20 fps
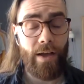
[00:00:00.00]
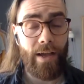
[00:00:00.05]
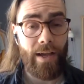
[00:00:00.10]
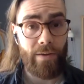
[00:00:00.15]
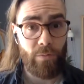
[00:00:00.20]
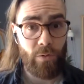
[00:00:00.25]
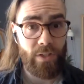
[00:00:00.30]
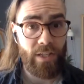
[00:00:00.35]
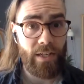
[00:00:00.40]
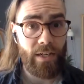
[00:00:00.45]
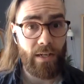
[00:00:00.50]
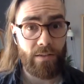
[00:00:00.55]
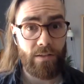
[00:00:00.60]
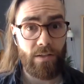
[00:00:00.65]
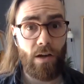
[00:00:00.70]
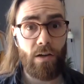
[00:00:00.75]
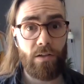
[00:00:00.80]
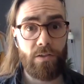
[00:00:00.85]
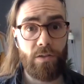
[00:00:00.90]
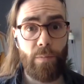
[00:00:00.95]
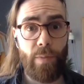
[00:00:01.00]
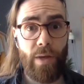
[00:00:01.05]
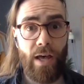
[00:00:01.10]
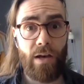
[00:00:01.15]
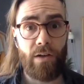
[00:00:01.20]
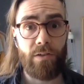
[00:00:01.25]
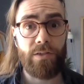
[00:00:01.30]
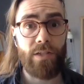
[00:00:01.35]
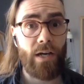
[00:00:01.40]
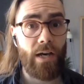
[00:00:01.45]
everything I talked
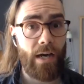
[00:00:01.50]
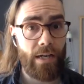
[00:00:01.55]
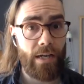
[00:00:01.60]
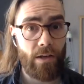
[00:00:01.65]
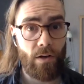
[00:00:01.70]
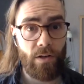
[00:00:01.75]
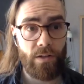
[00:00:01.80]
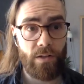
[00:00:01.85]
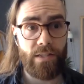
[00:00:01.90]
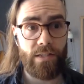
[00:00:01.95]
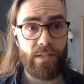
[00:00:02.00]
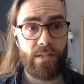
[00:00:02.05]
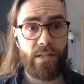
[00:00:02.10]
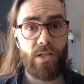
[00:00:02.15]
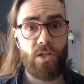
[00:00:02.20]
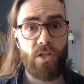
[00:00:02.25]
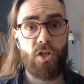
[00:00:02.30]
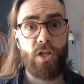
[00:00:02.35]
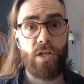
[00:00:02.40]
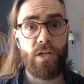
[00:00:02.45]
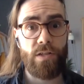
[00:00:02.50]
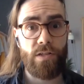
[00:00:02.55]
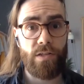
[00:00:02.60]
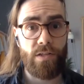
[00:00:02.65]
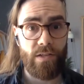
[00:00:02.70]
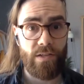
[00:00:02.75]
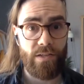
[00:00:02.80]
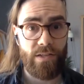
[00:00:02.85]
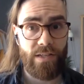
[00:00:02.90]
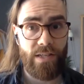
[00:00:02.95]
about, IARC
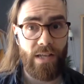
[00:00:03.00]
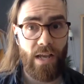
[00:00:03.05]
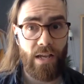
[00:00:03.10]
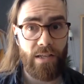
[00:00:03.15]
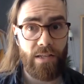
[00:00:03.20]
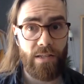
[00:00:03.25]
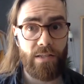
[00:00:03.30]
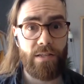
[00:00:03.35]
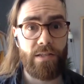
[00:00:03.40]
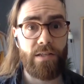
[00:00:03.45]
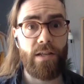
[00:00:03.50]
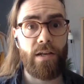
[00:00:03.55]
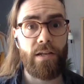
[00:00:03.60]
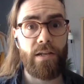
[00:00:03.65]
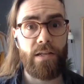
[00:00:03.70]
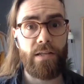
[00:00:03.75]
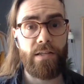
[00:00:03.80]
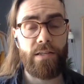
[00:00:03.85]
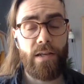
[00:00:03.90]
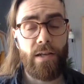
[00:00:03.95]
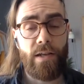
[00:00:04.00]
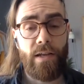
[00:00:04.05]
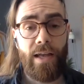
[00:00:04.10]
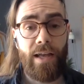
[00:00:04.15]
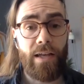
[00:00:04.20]
decisions, the science studies,